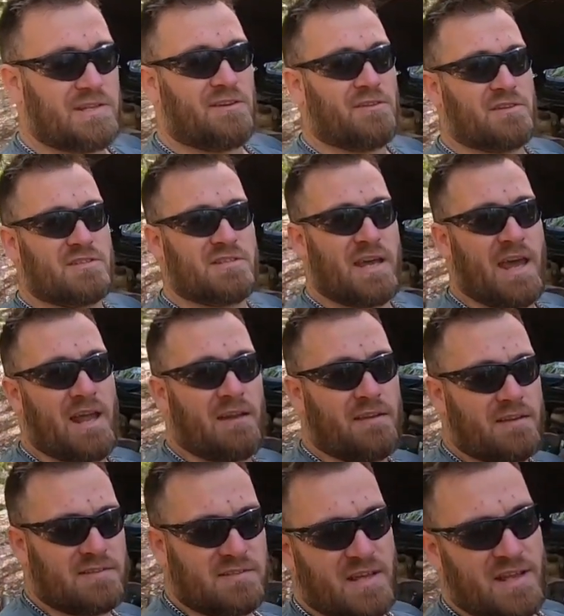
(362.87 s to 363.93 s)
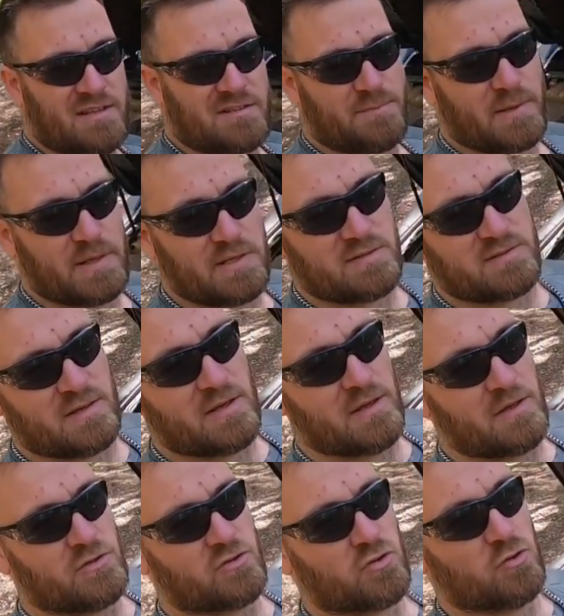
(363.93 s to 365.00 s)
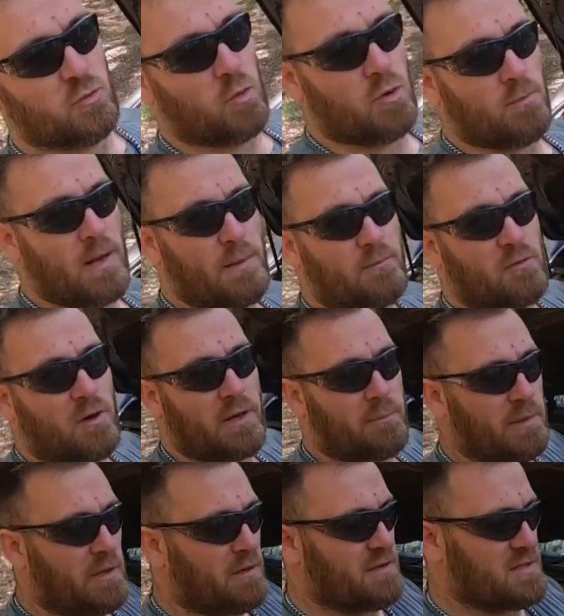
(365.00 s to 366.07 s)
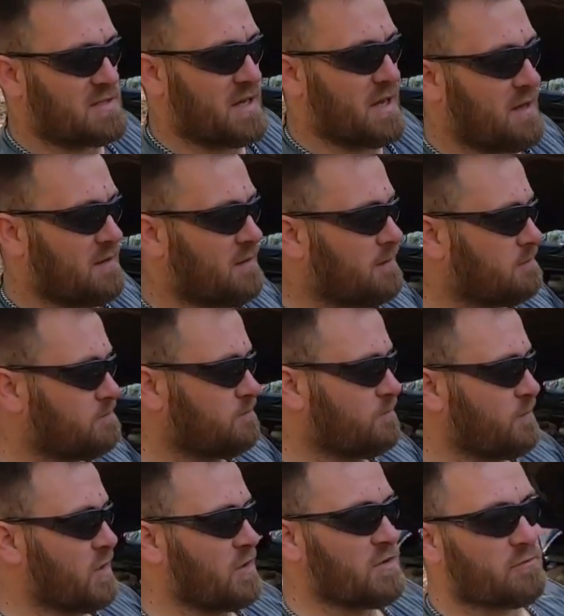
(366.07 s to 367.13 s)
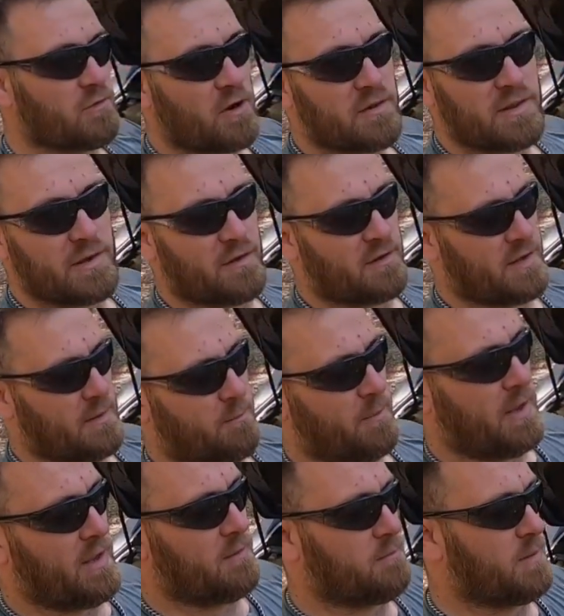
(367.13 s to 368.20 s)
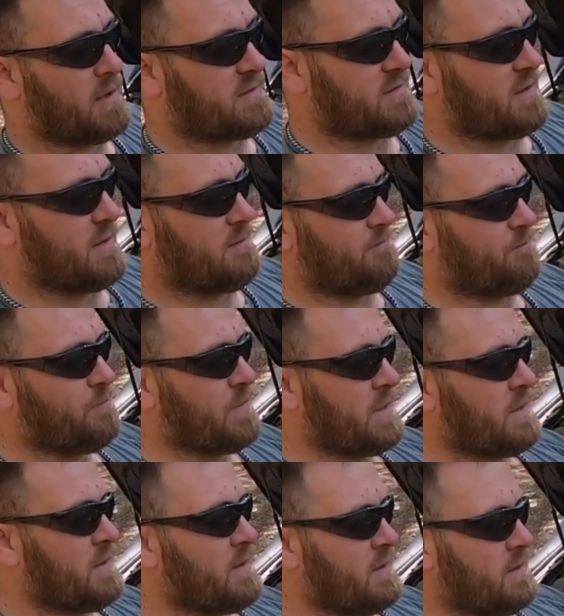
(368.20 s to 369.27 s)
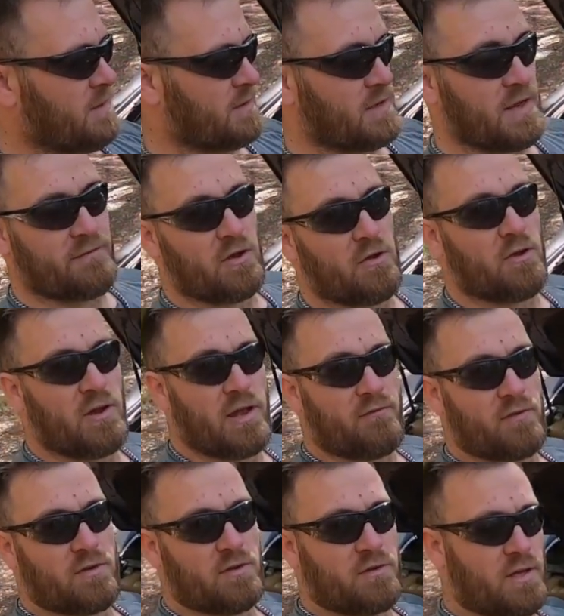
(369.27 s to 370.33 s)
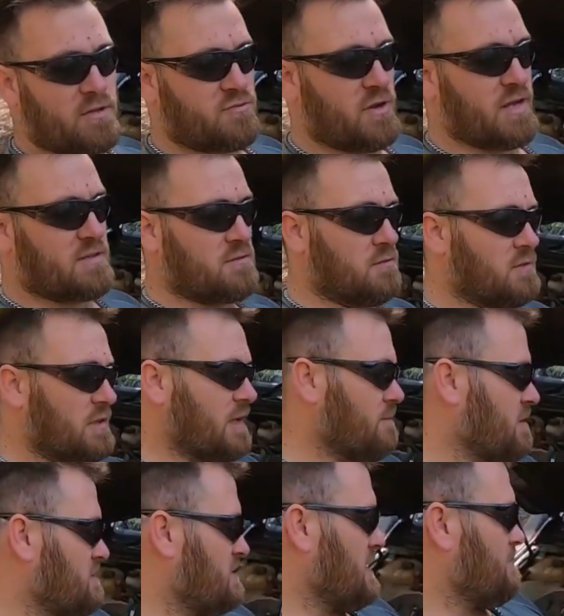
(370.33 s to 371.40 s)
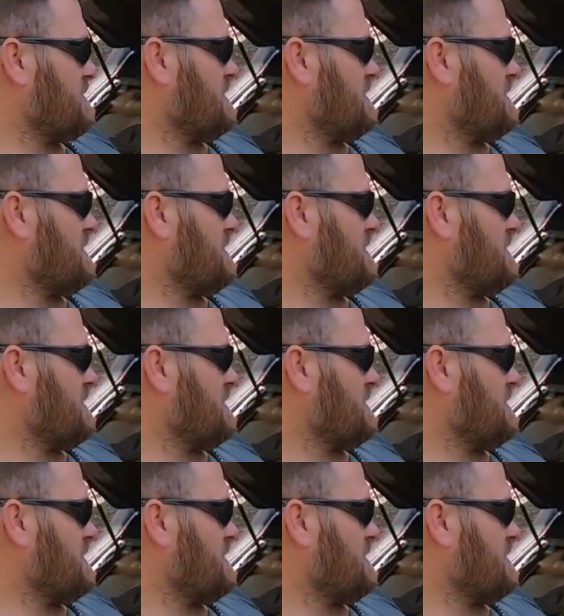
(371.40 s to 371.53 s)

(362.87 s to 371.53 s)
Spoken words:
on the sand. These 10 speeds do warm up quite a bit on the sand. On the road, they're not that bad, but it can never hurt having a transcooler, keep those temps